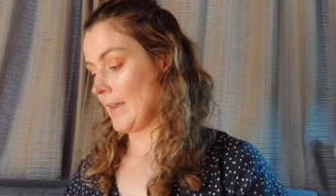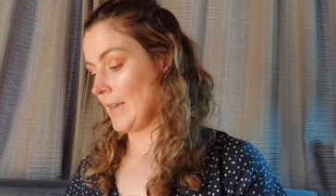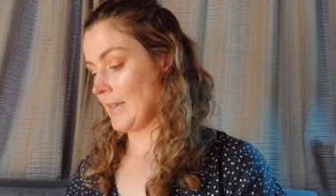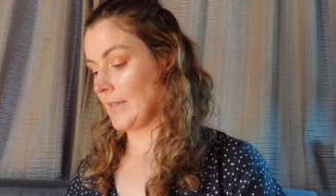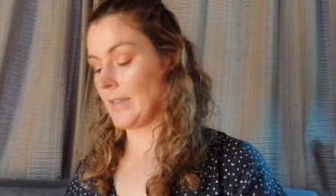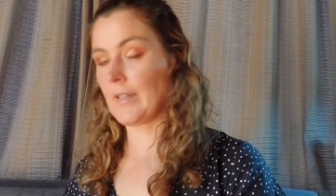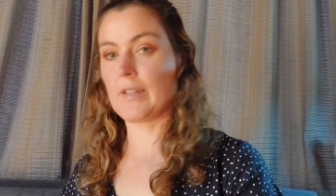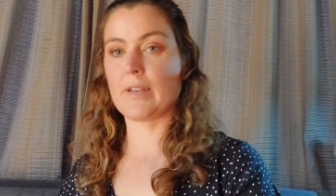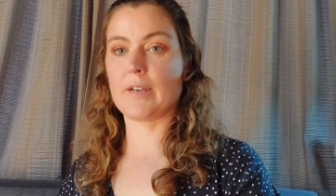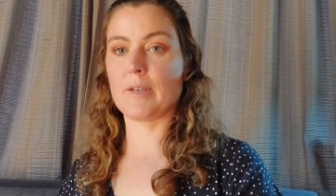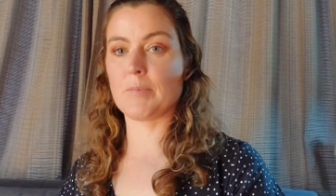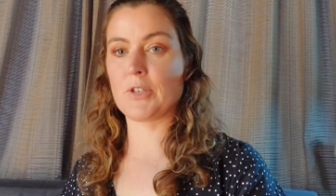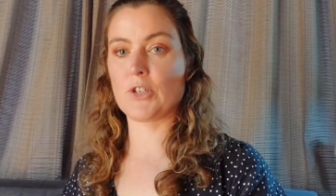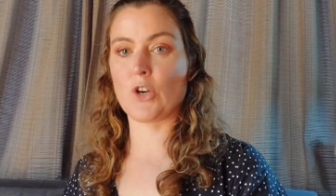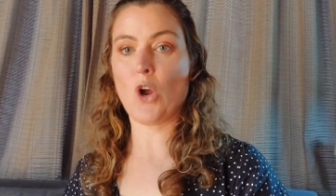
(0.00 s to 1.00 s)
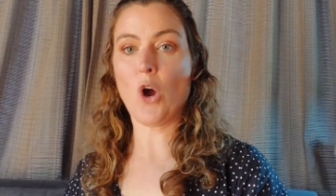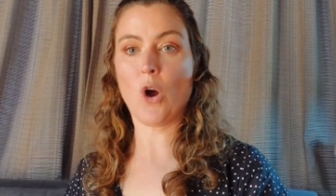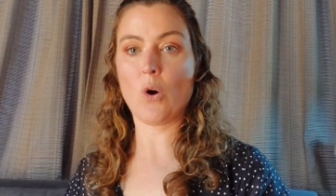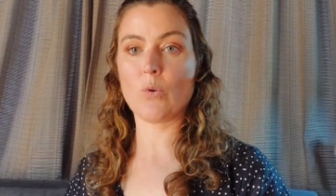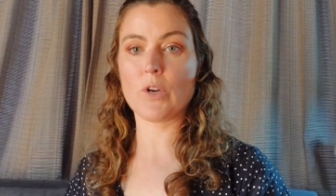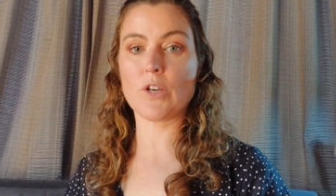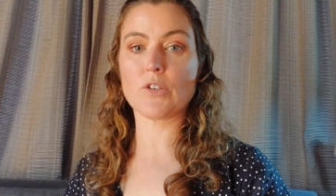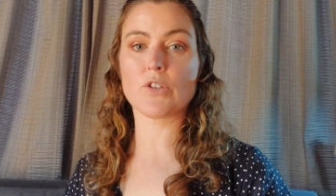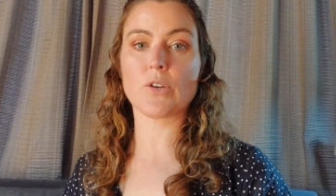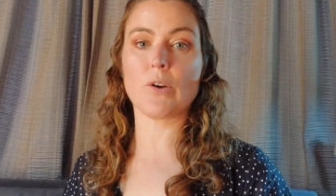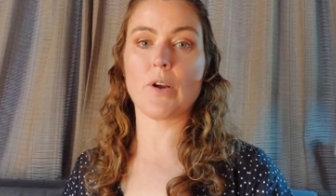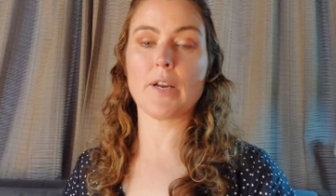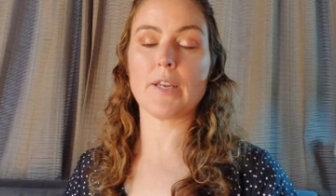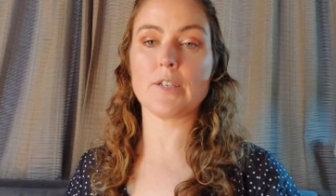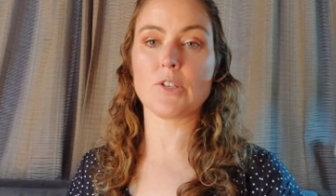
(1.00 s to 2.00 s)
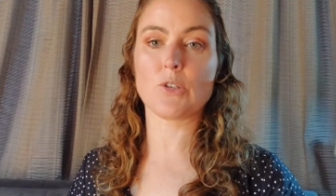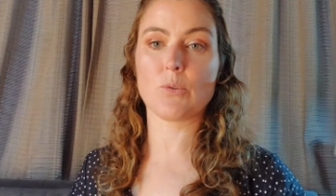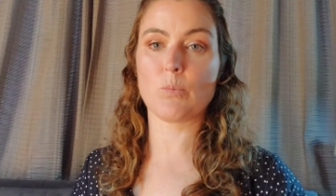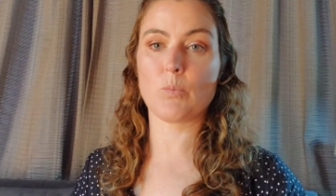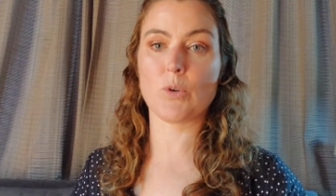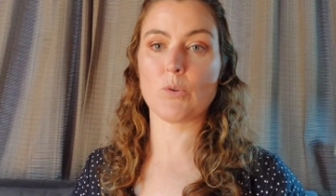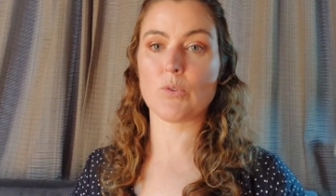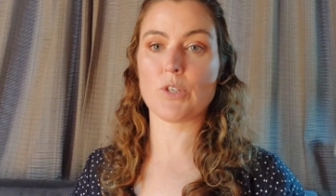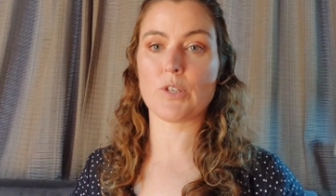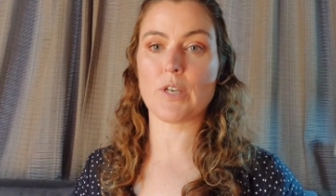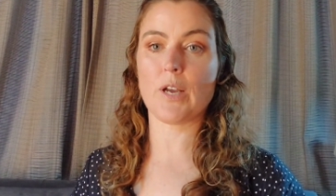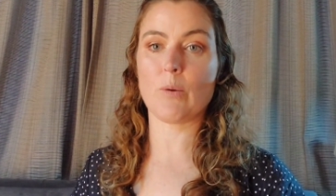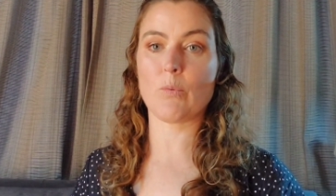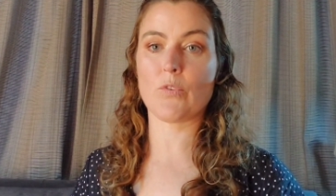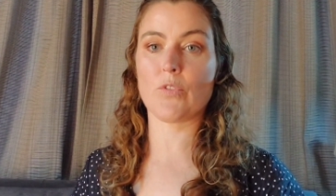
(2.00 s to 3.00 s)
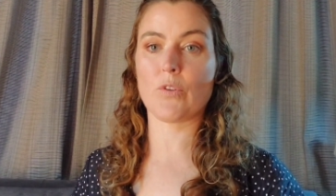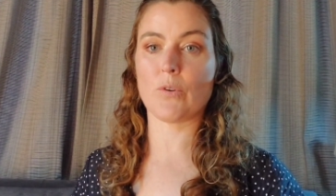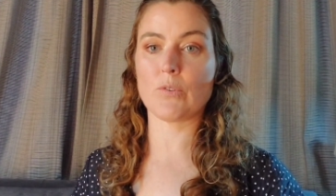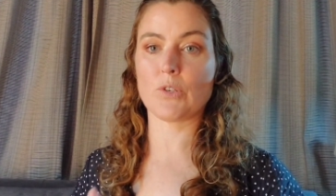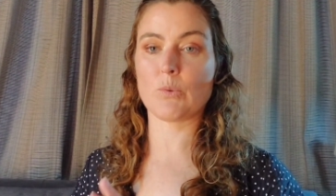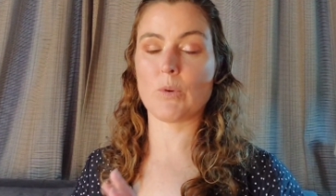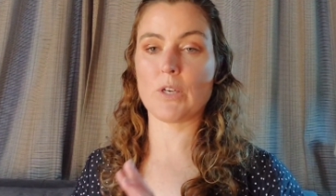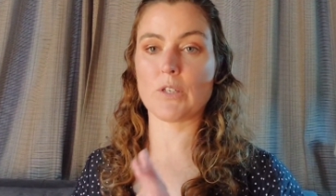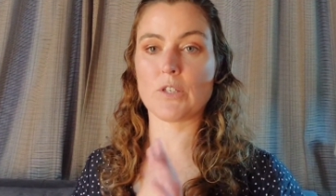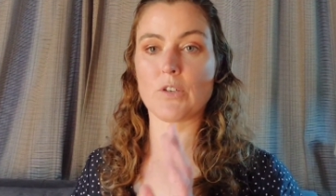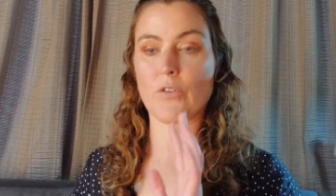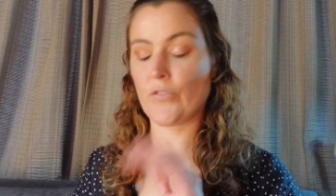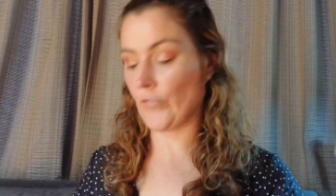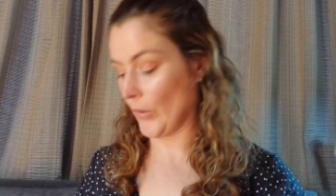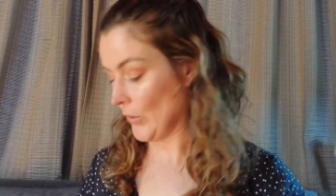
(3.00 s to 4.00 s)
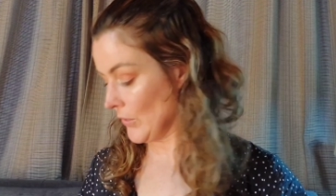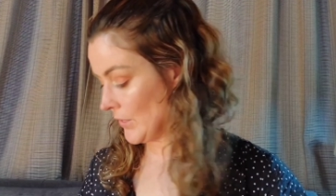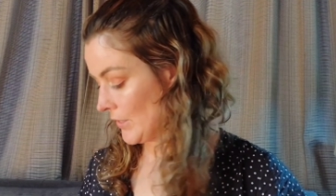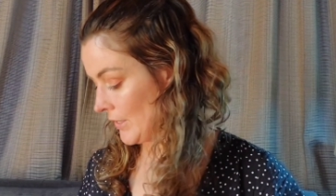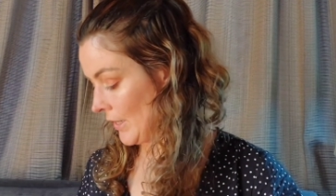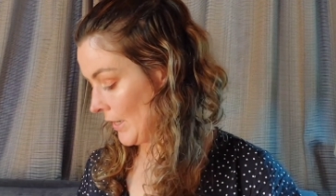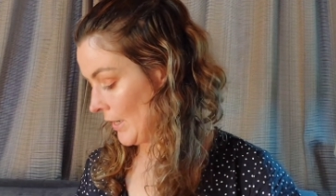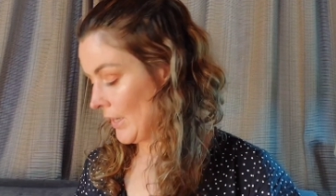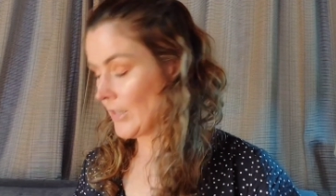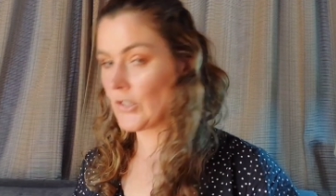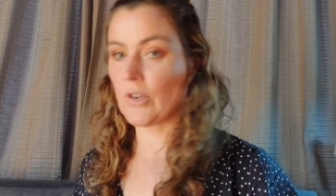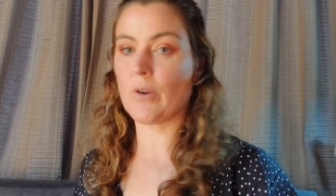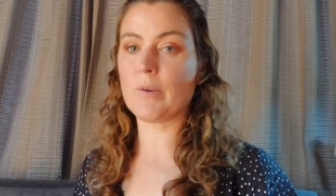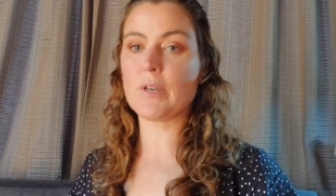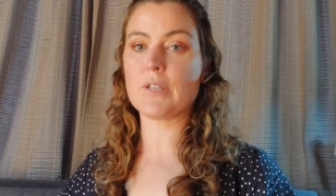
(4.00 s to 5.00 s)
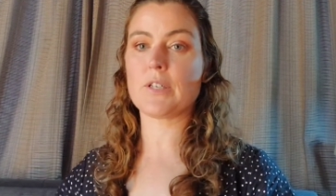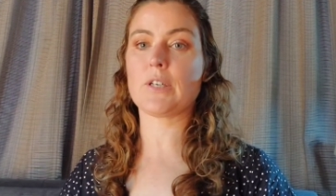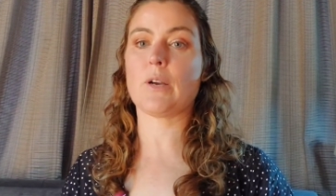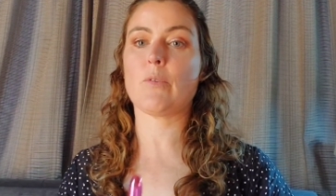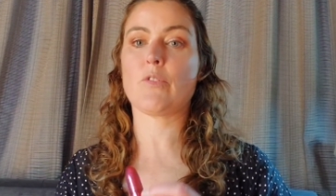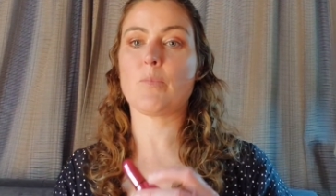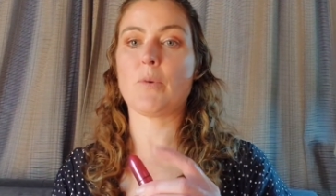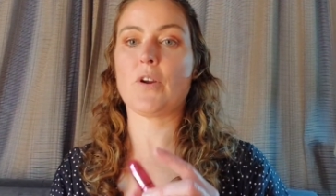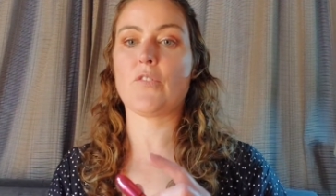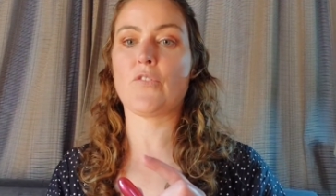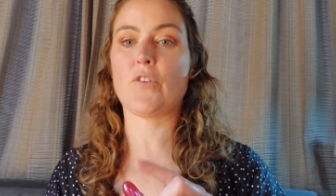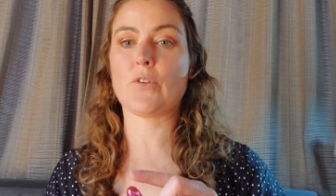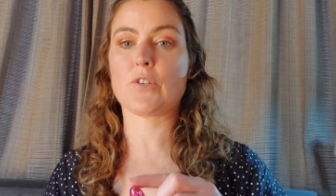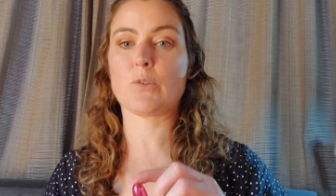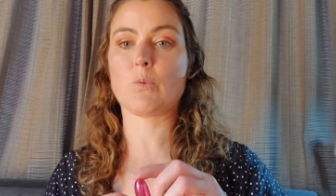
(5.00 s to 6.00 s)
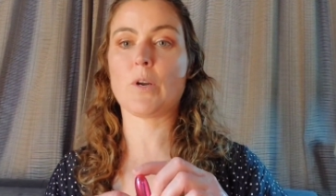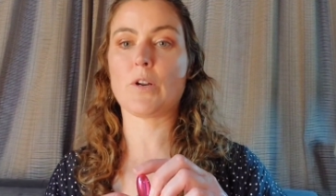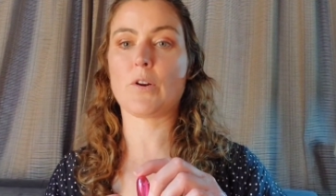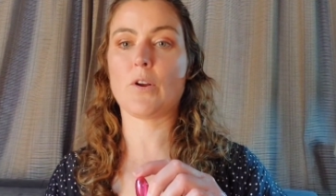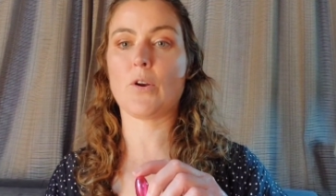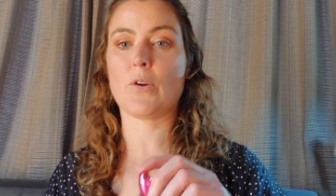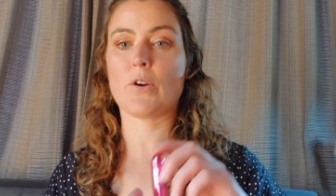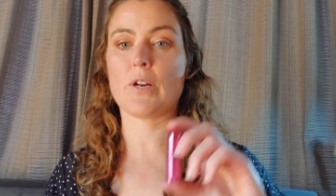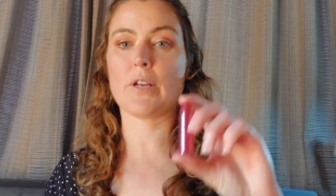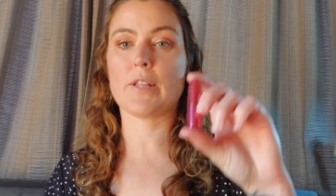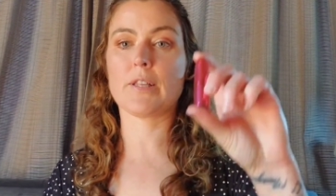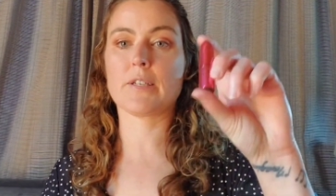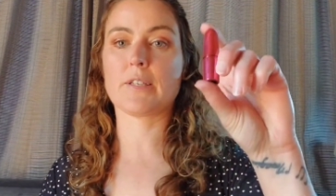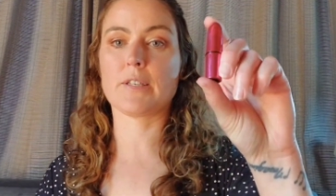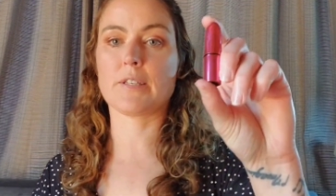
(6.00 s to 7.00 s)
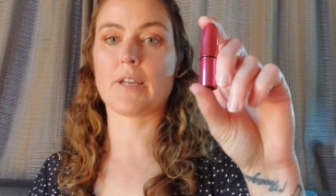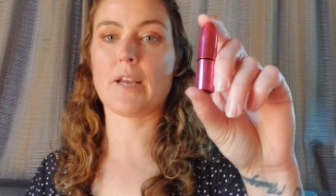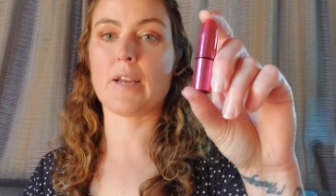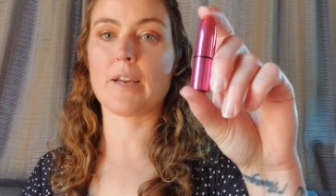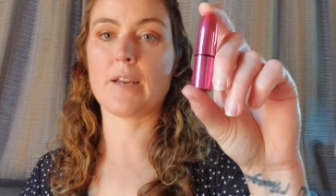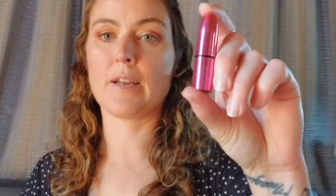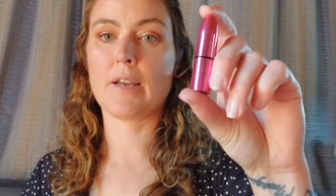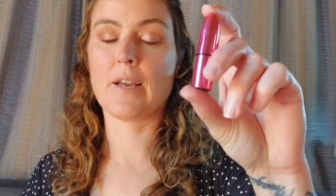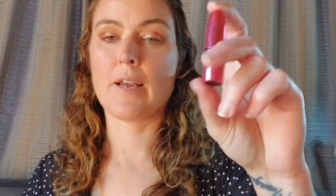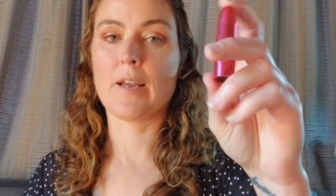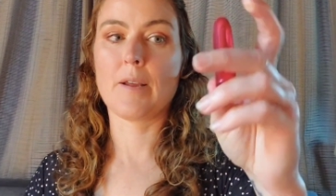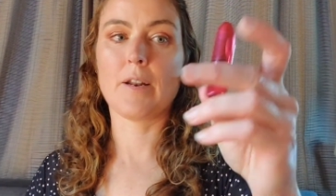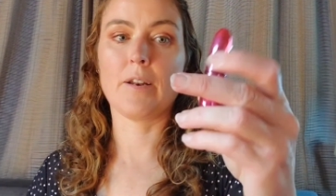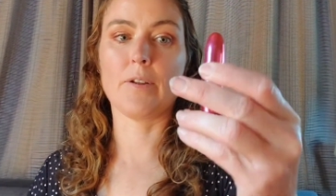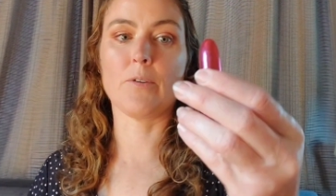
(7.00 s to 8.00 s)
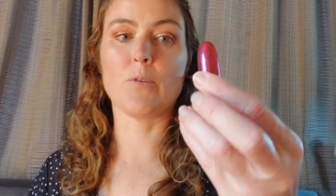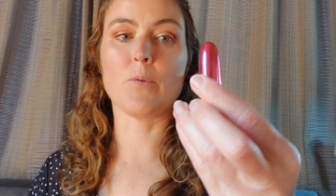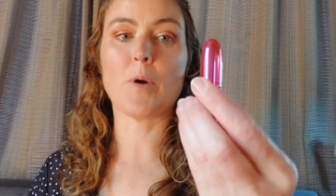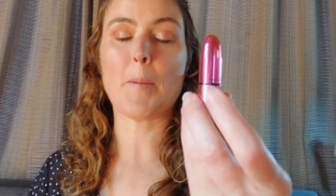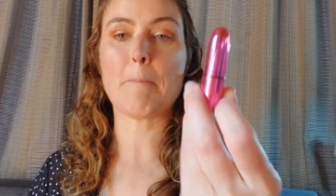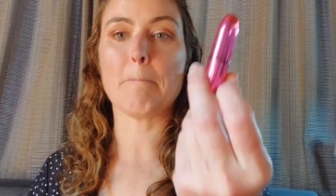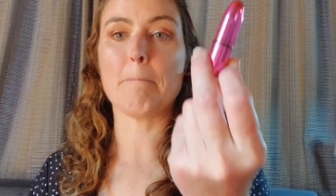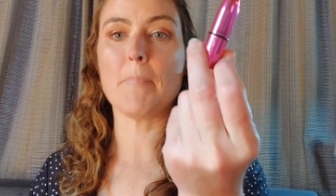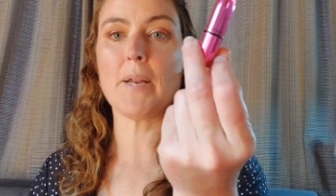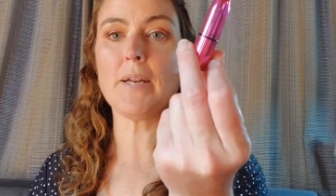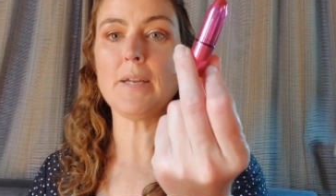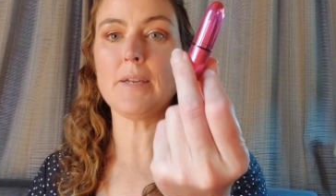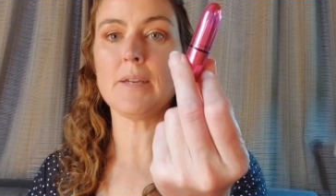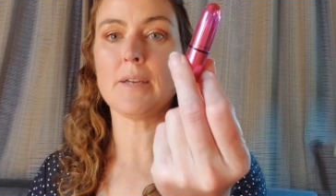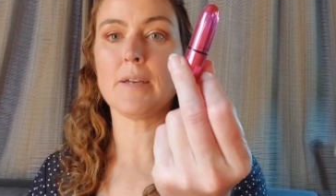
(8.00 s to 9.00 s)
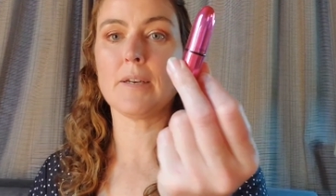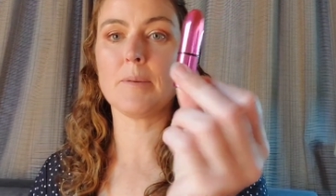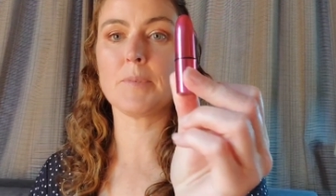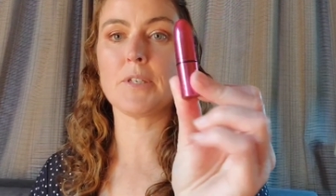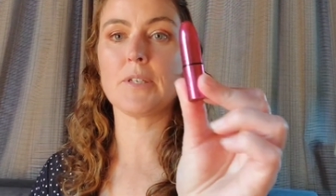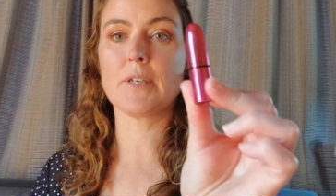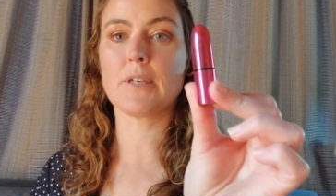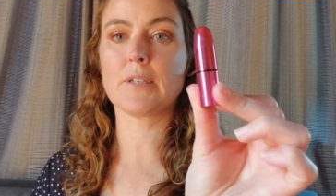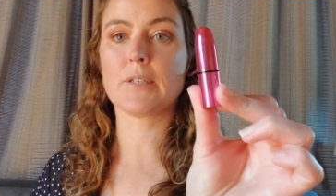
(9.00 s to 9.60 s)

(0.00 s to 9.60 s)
in the lipstick holder, so I guess we'll start with those ones first. So I'm going to start with my first one and only. This is a little mini lipstick.